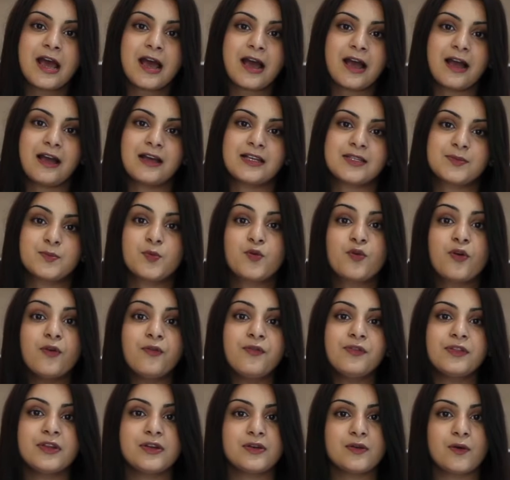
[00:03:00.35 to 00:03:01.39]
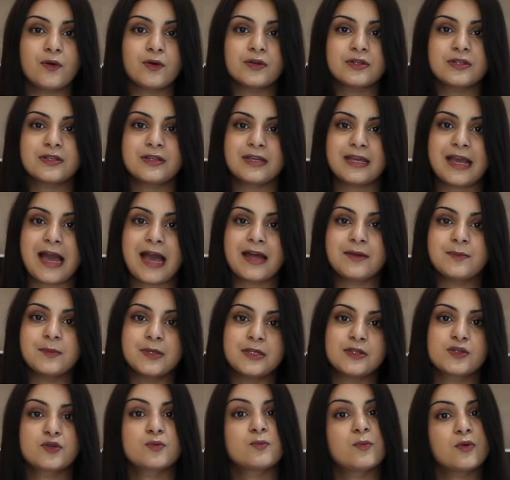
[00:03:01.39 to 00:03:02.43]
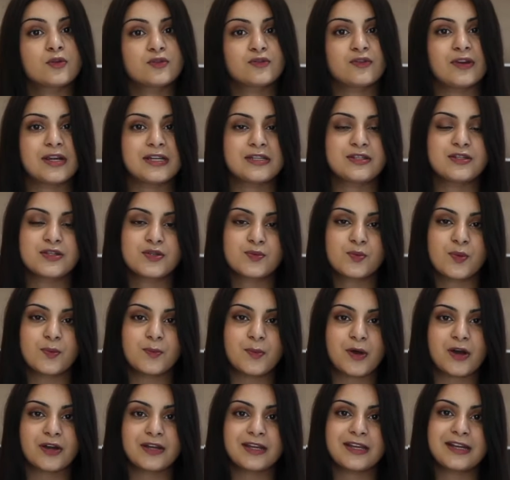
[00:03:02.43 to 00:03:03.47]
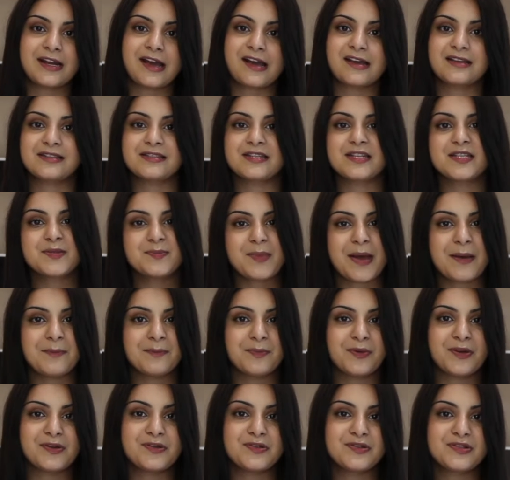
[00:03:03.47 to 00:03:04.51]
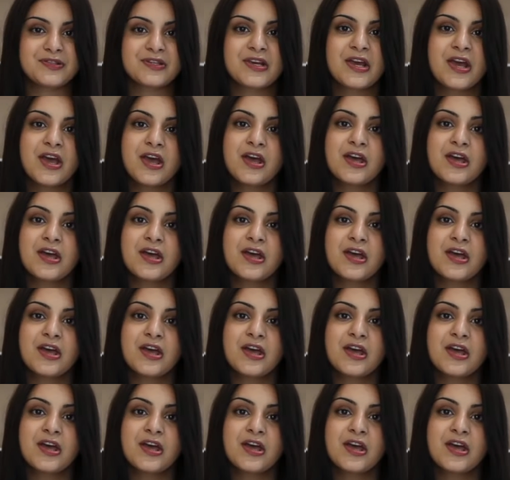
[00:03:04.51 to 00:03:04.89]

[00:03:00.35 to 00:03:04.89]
as more often than not, the admins or moderators will mark it as a spam post.